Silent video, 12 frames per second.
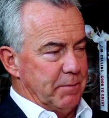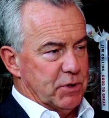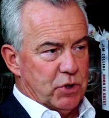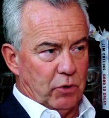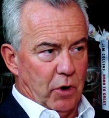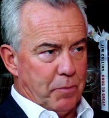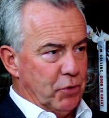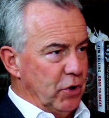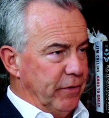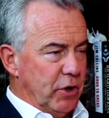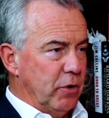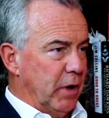still not
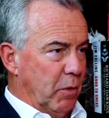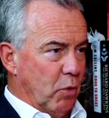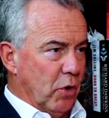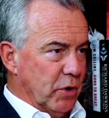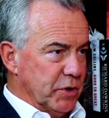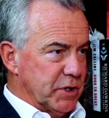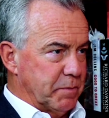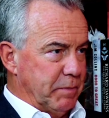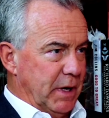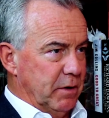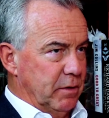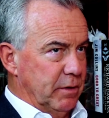proven who it was,
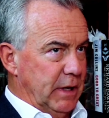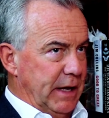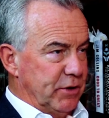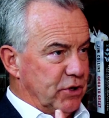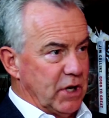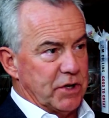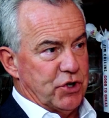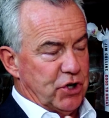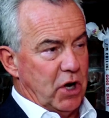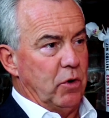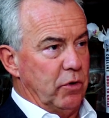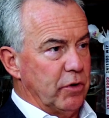but it does
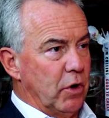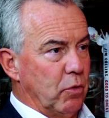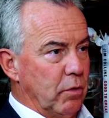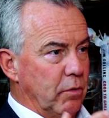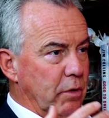show that